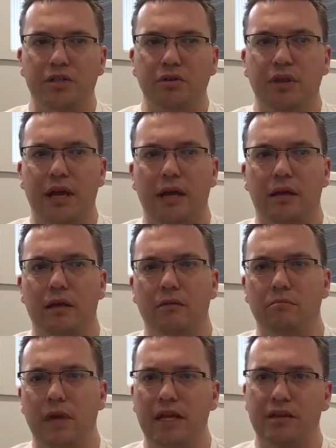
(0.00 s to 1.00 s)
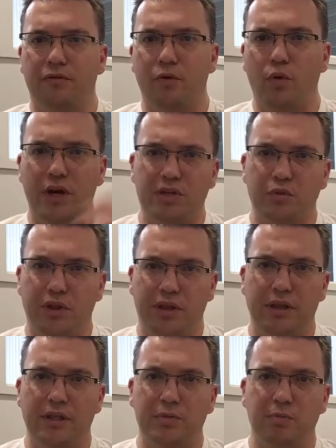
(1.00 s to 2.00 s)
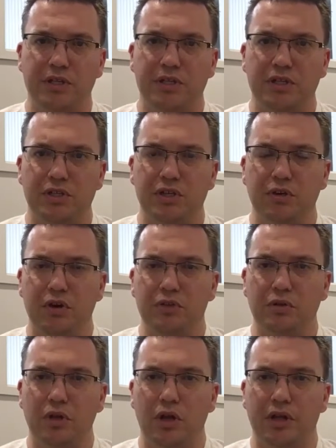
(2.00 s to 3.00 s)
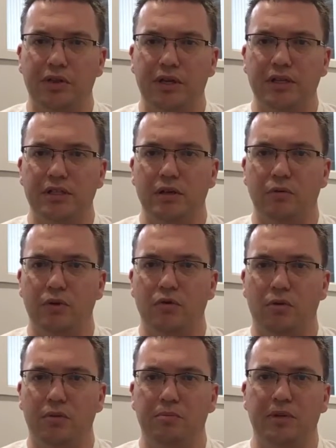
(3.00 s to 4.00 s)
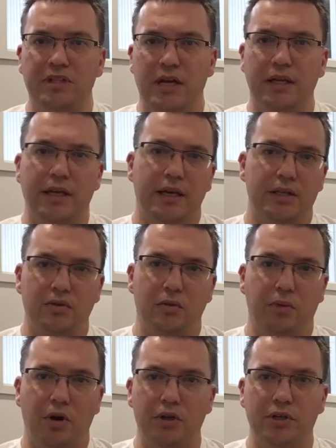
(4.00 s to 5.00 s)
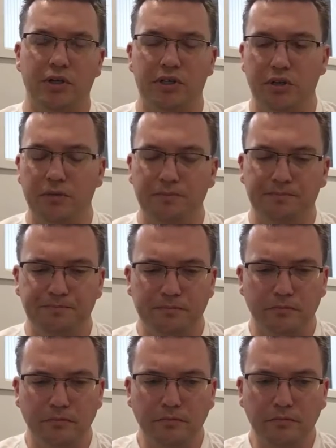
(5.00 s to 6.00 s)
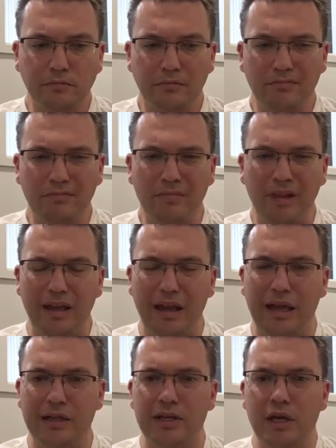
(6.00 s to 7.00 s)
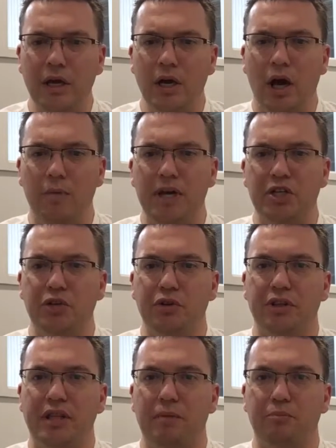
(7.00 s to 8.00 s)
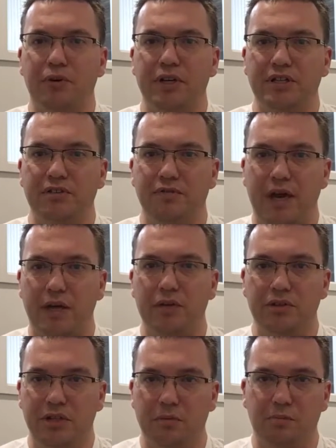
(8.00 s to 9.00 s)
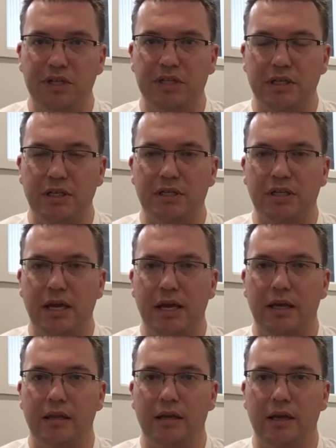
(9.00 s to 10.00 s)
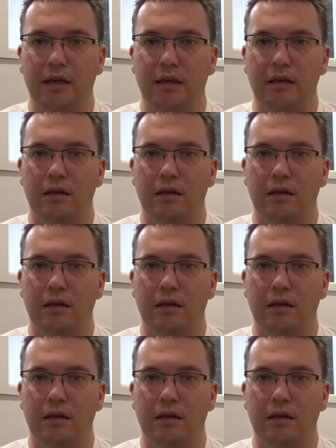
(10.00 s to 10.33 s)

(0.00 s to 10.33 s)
do that in many different ways within this business. I do a lot of things that would normally be delegated to a partner to do. And I make sure that brings value to the business, and that